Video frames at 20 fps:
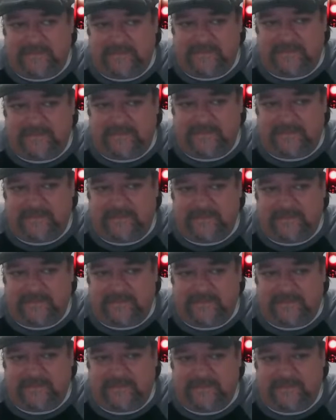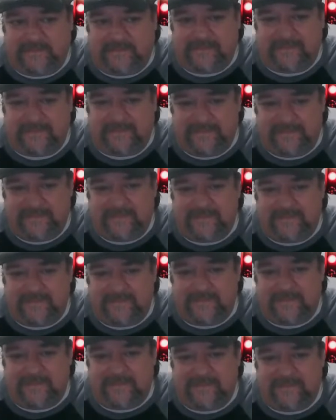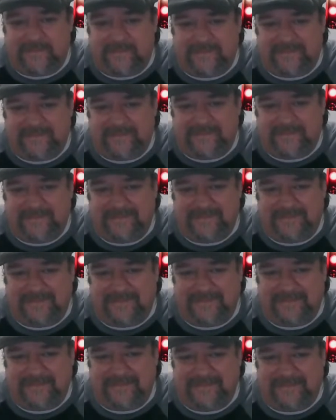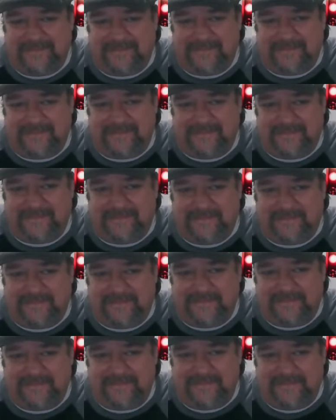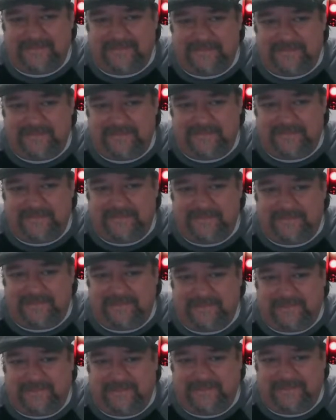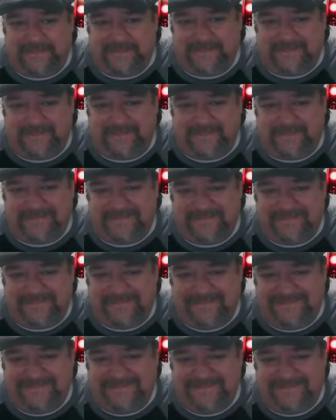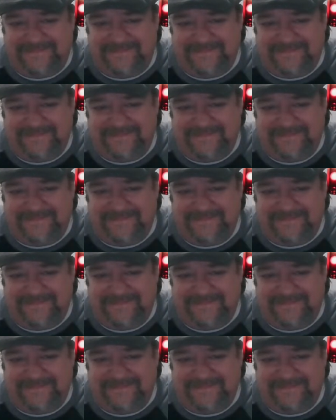(silent)